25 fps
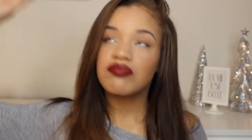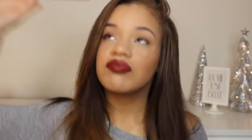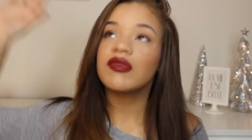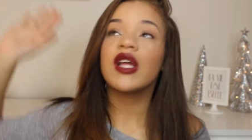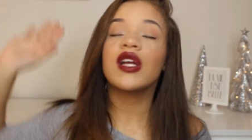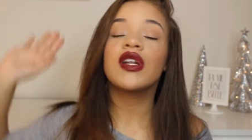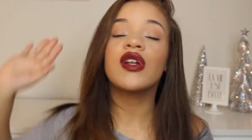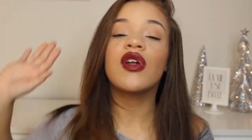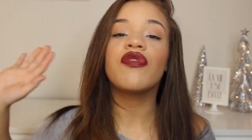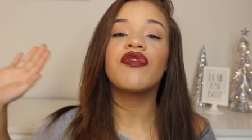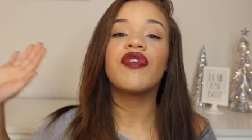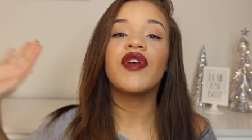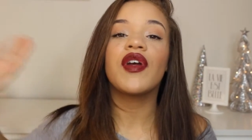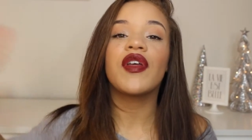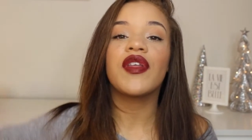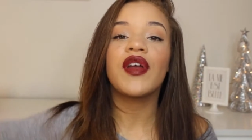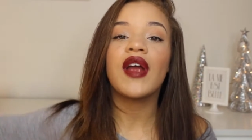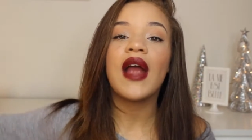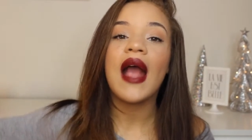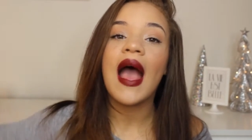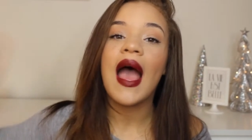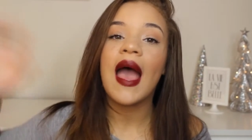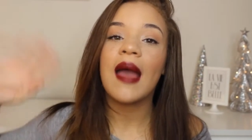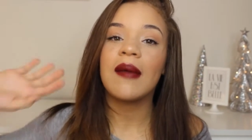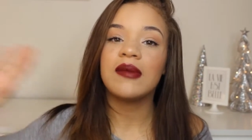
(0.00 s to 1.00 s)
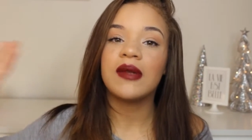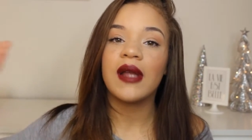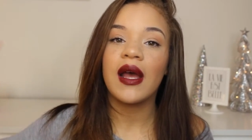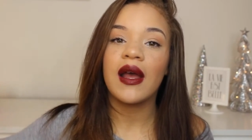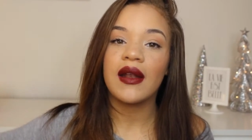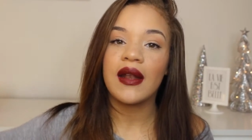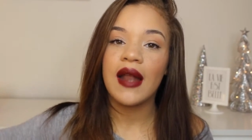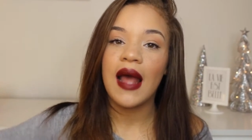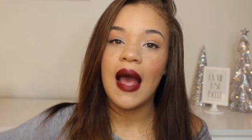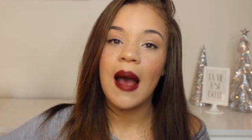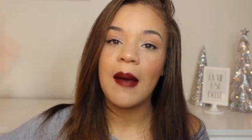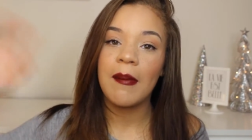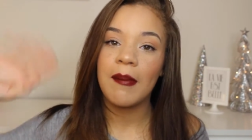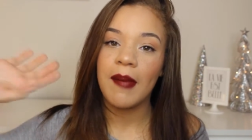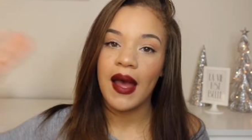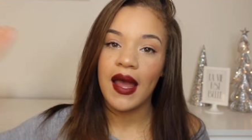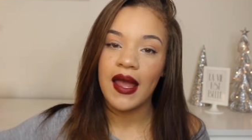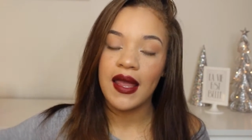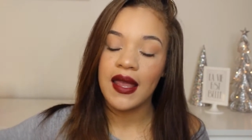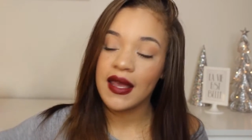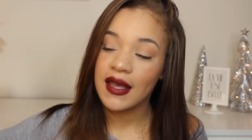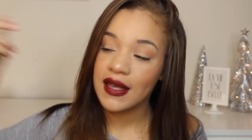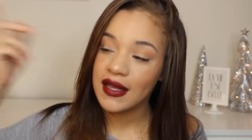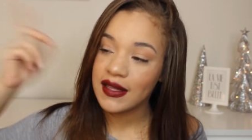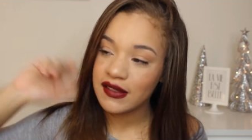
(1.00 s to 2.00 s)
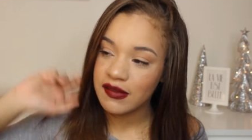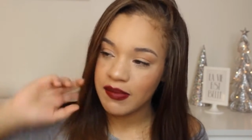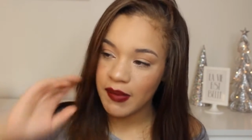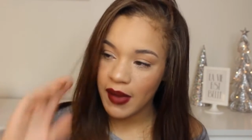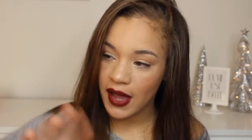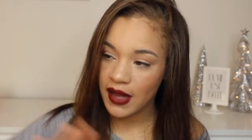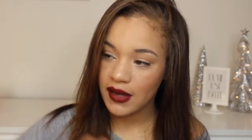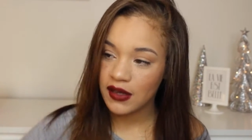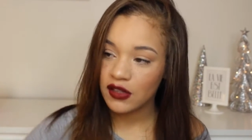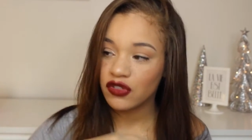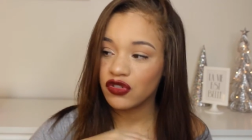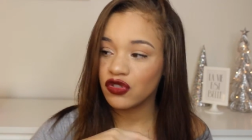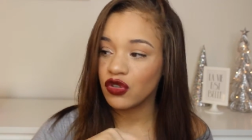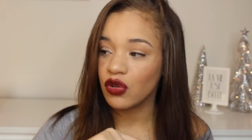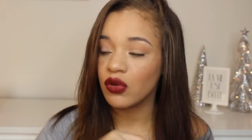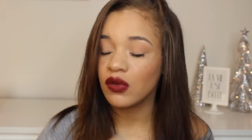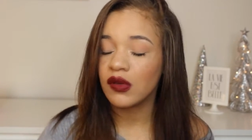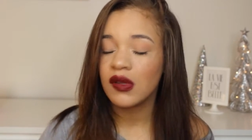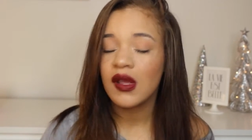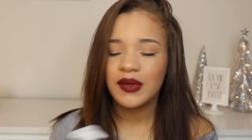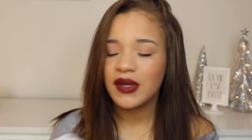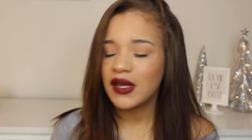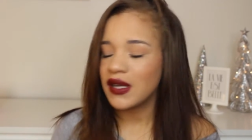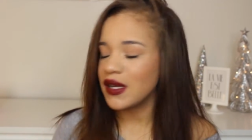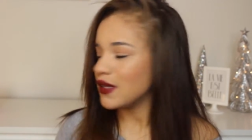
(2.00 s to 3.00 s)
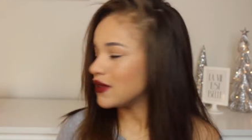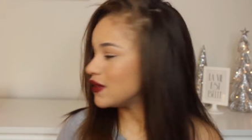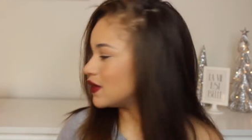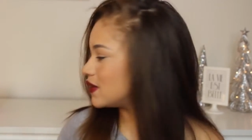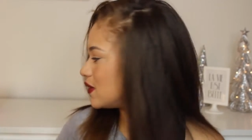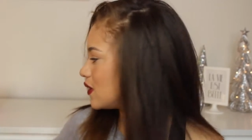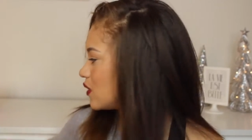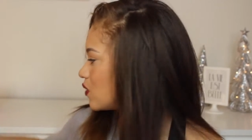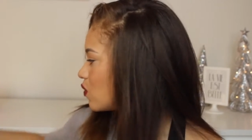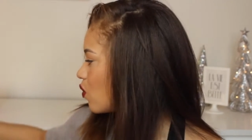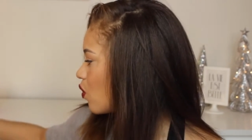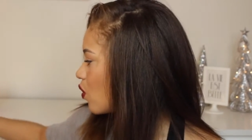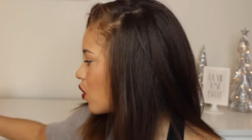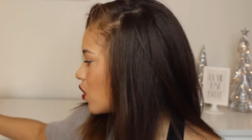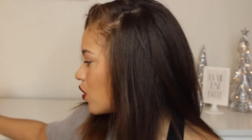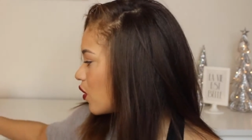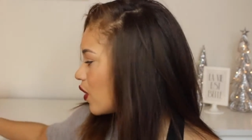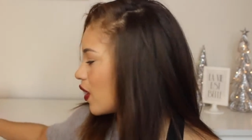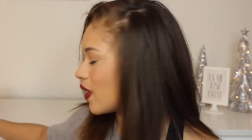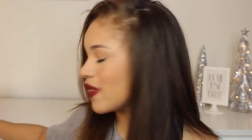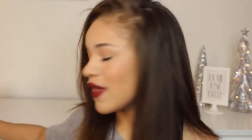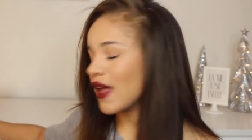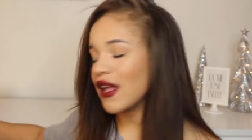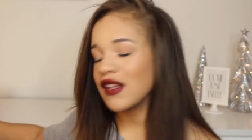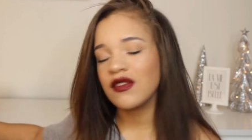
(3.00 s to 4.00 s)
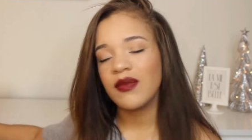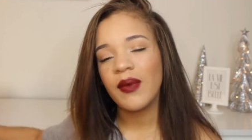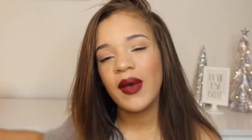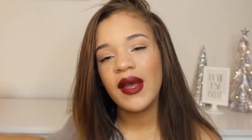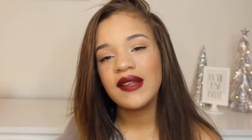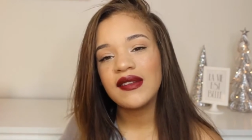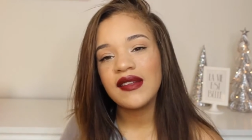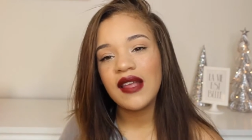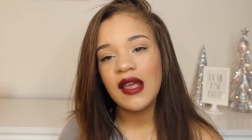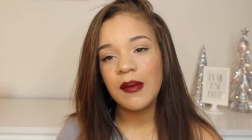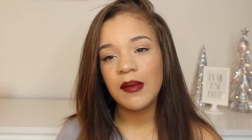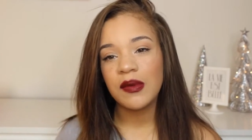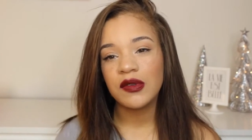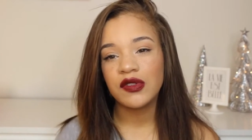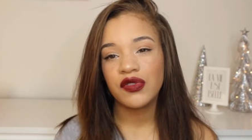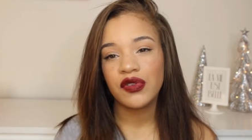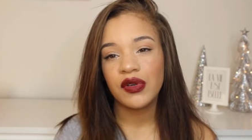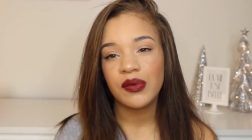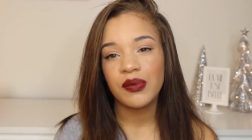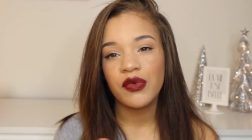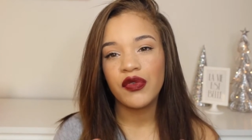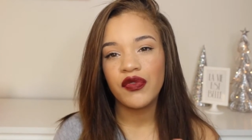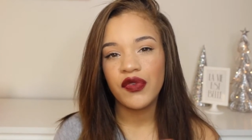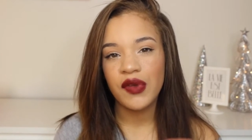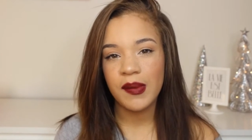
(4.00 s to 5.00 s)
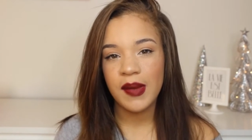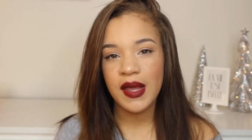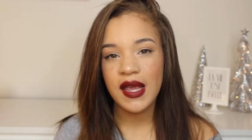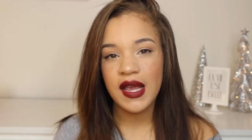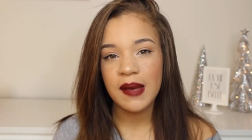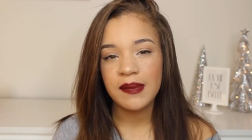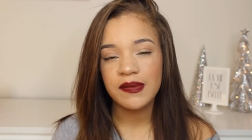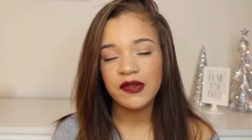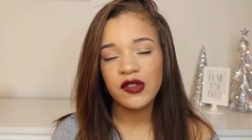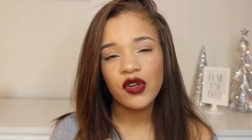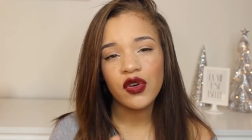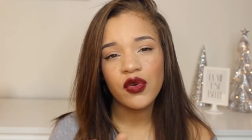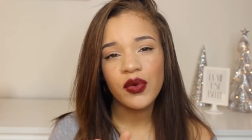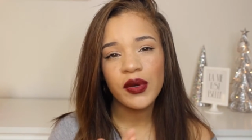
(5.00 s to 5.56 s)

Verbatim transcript: Look no further. I'm done. I'm buying it. It's mine. Sold. But it is. It's an oil and that's why it's able to remove your makeup so